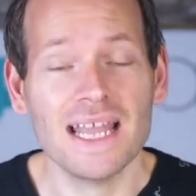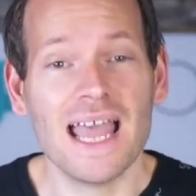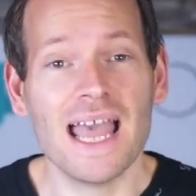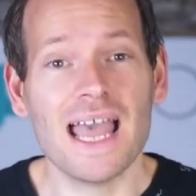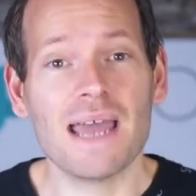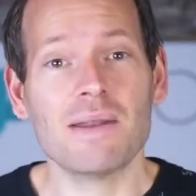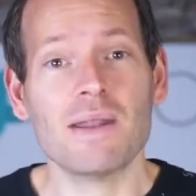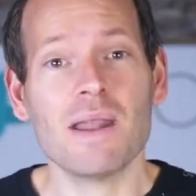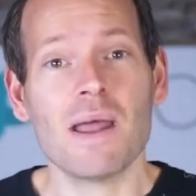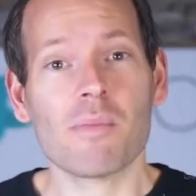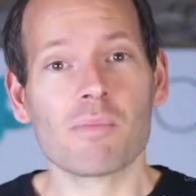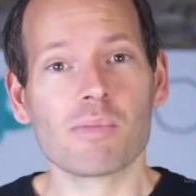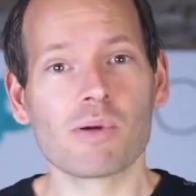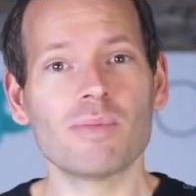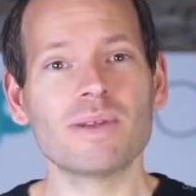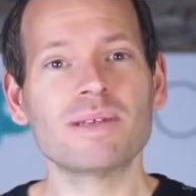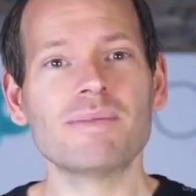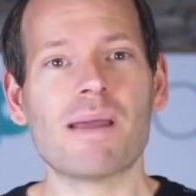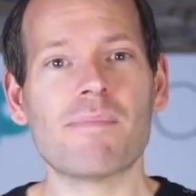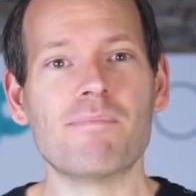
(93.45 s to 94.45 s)
And
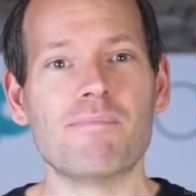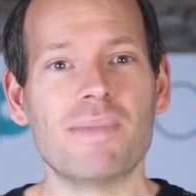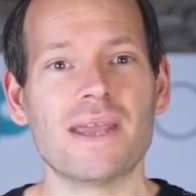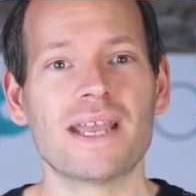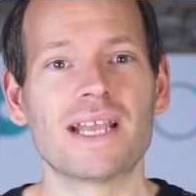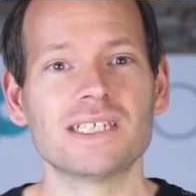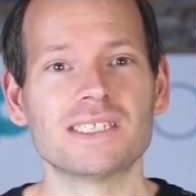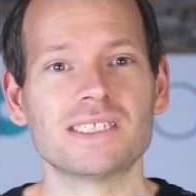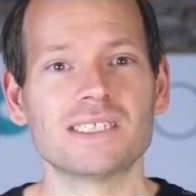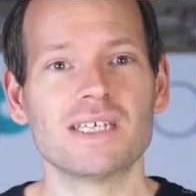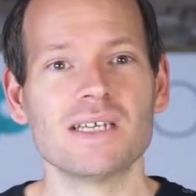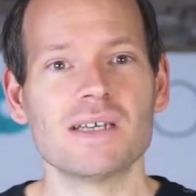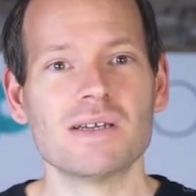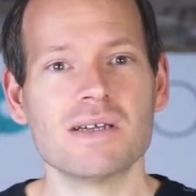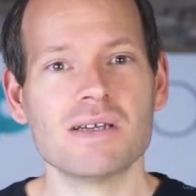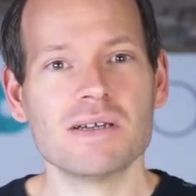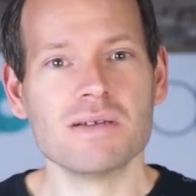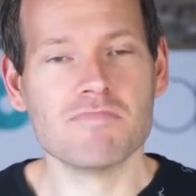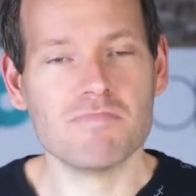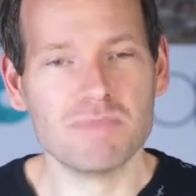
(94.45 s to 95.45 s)
probably my biggest
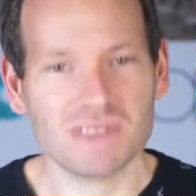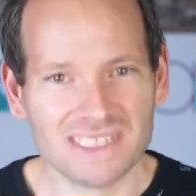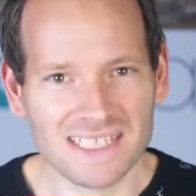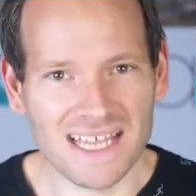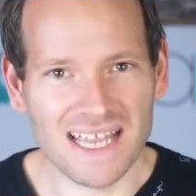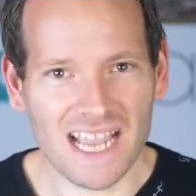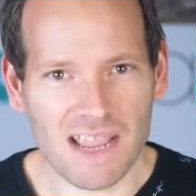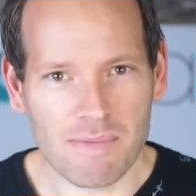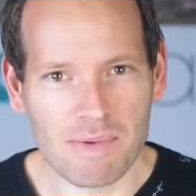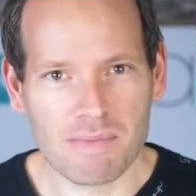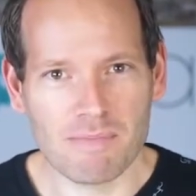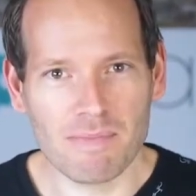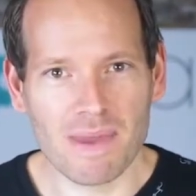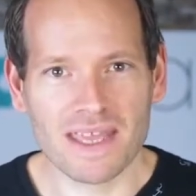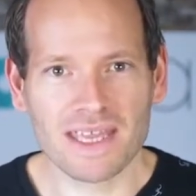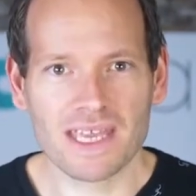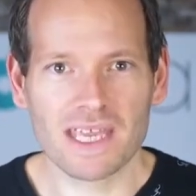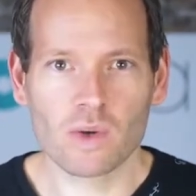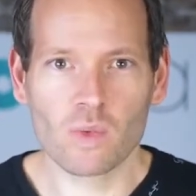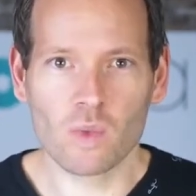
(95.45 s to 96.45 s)
mistake I've been
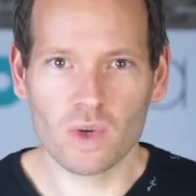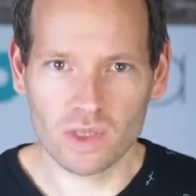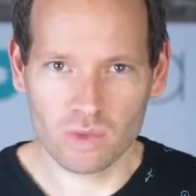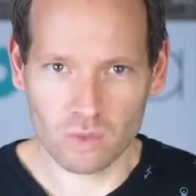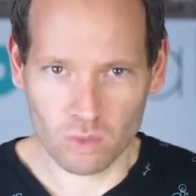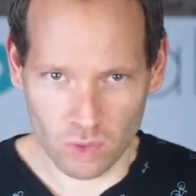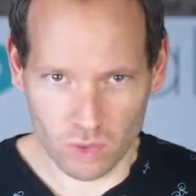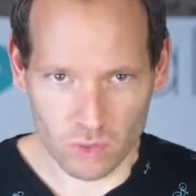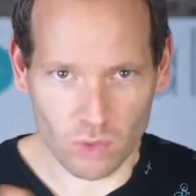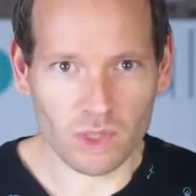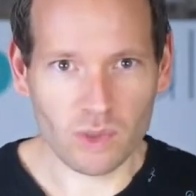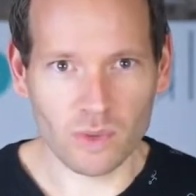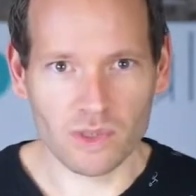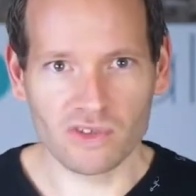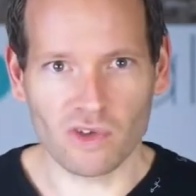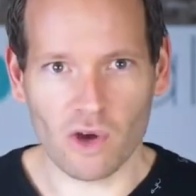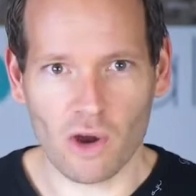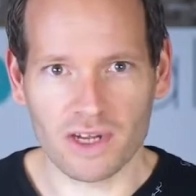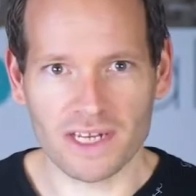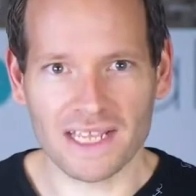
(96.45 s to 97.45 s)
making when running
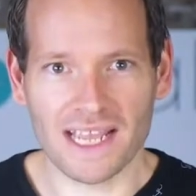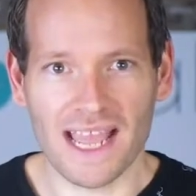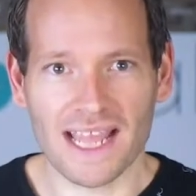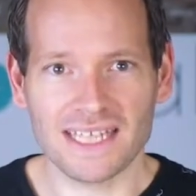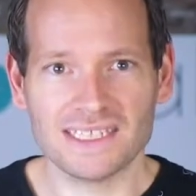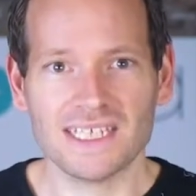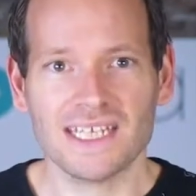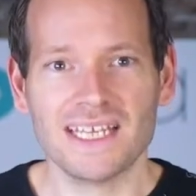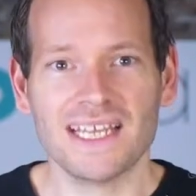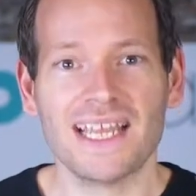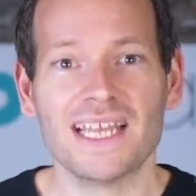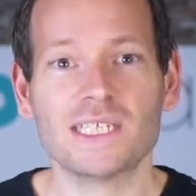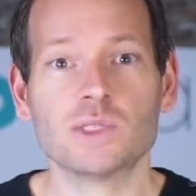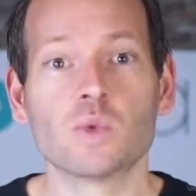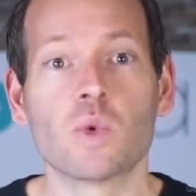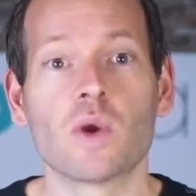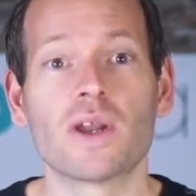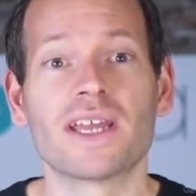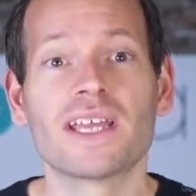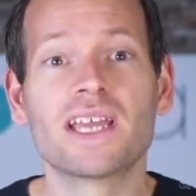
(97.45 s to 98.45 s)
retargeting ads is
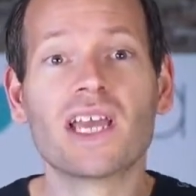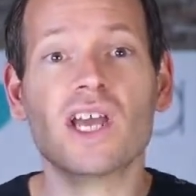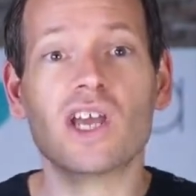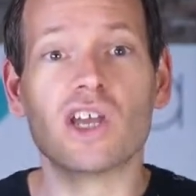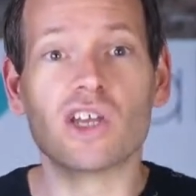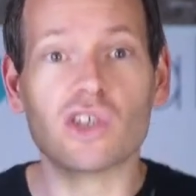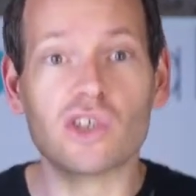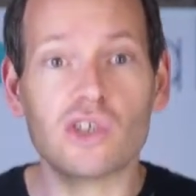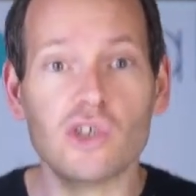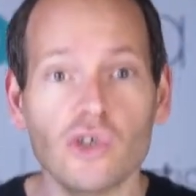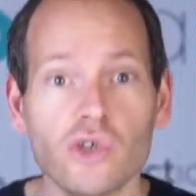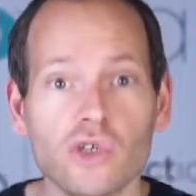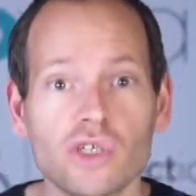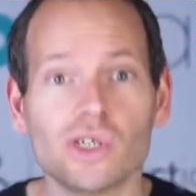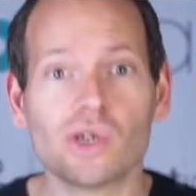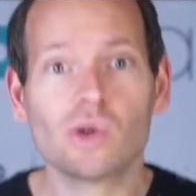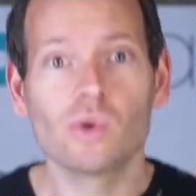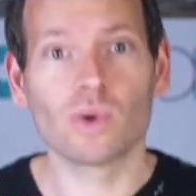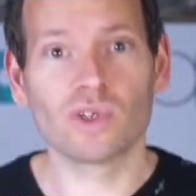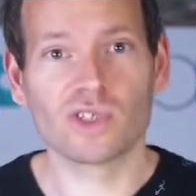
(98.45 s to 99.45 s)
running
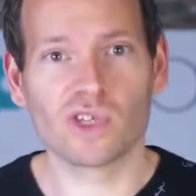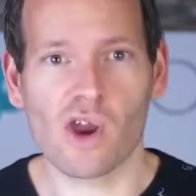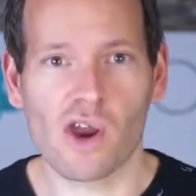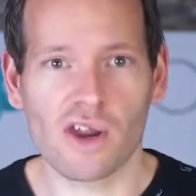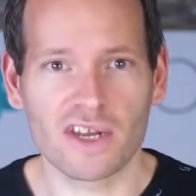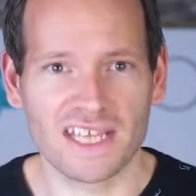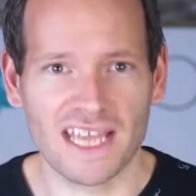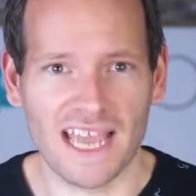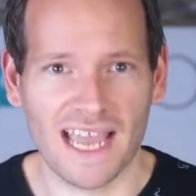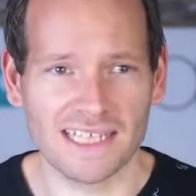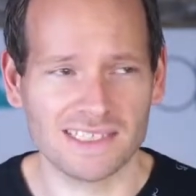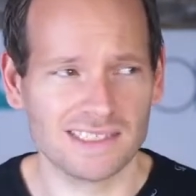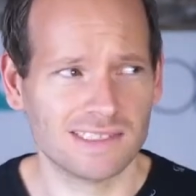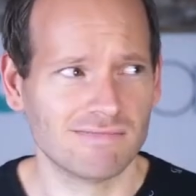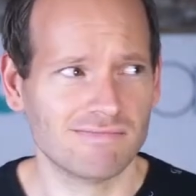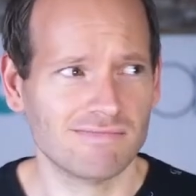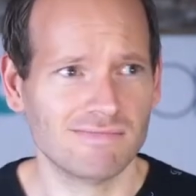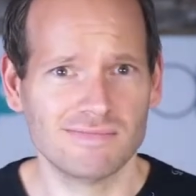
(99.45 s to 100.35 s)
good retargeting ads.